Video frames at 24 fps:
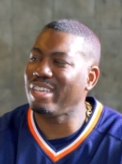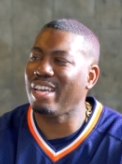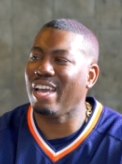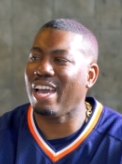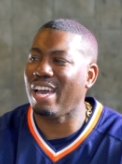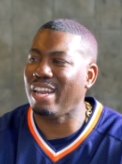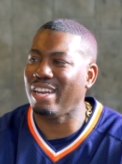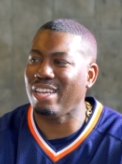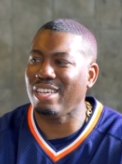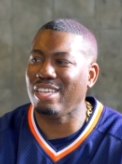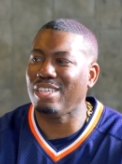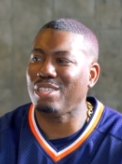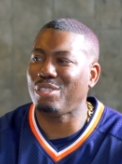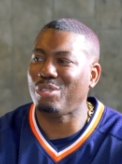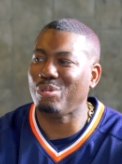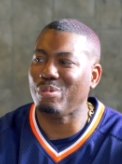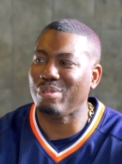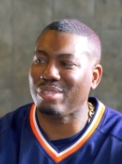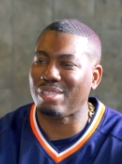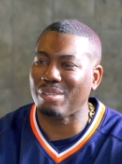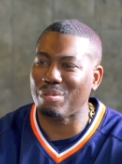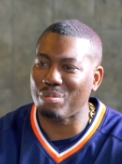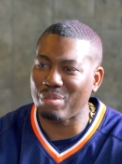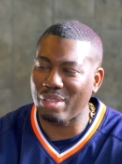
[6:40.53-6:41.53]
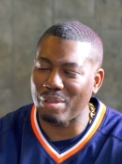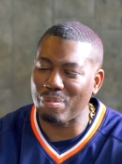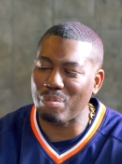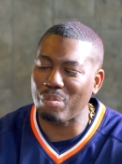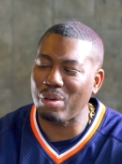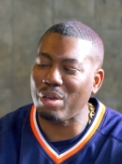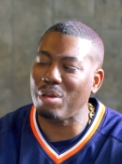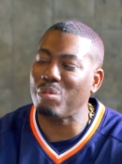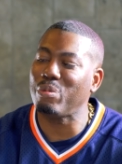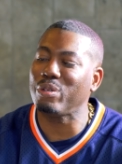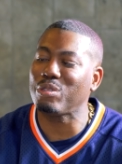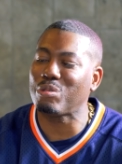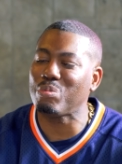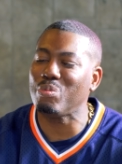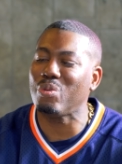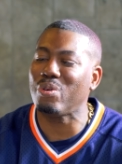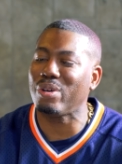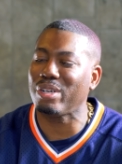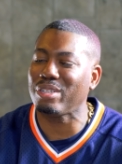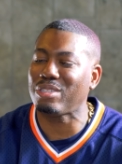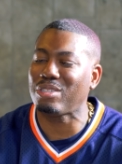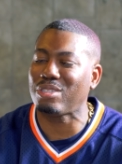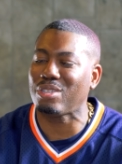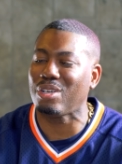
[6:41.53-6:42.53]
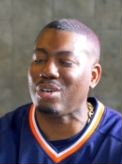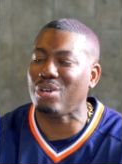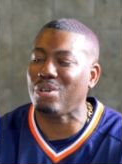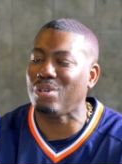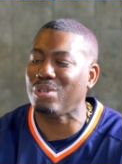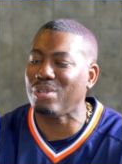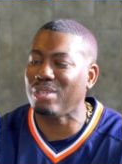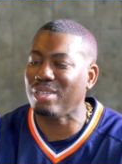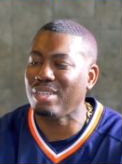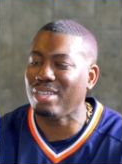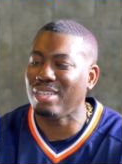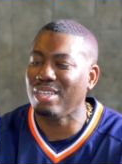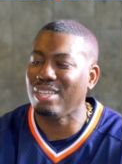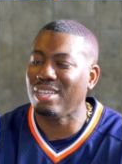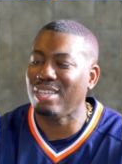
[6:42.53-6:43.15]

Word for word: had an issue with them. It was more so